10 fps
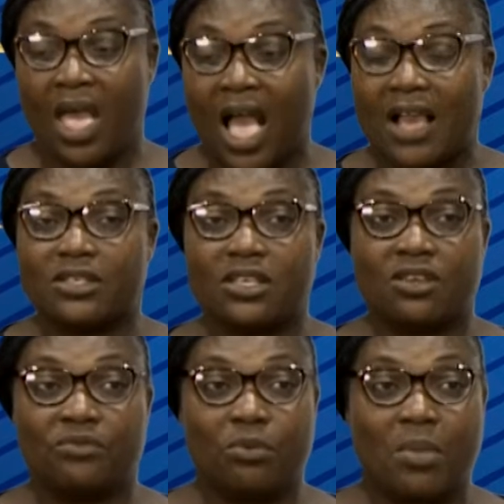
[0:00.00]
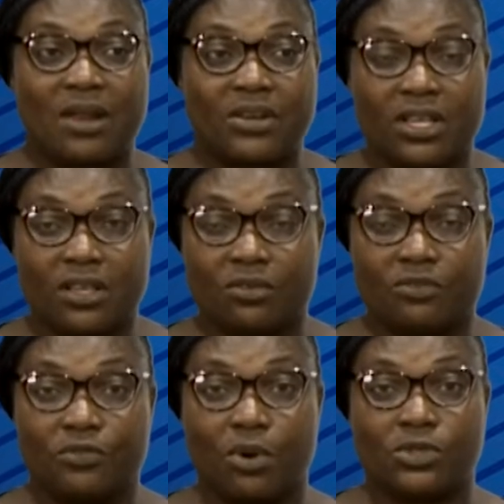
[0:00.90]
And if you marry
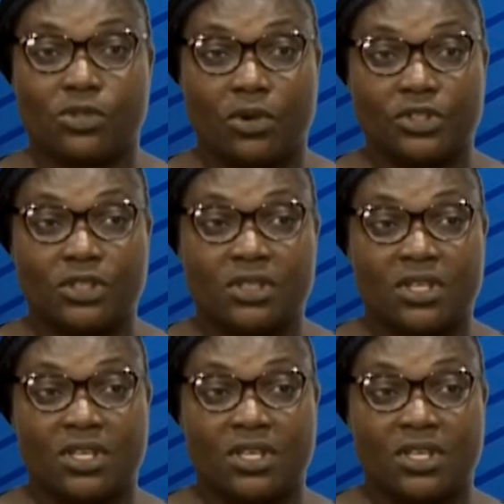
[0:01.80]
from such,